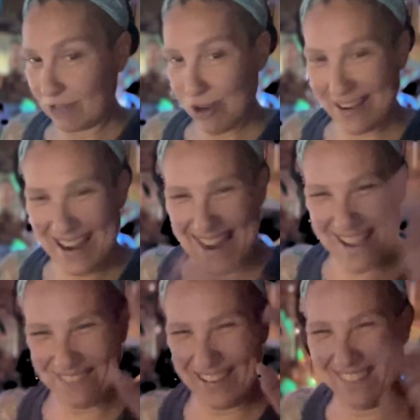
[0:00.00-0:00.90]
Okay,
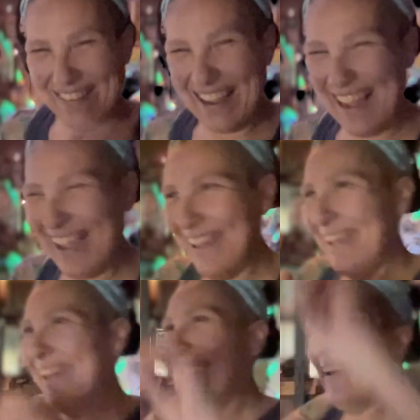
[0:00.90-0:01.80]
have fun, bye.
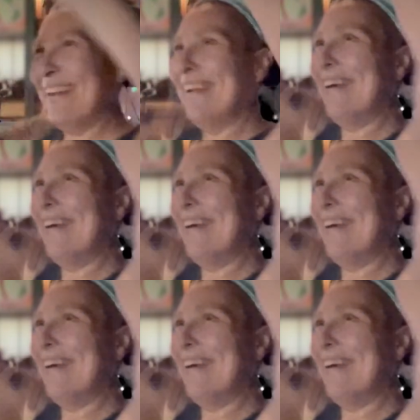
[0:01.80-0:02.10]
You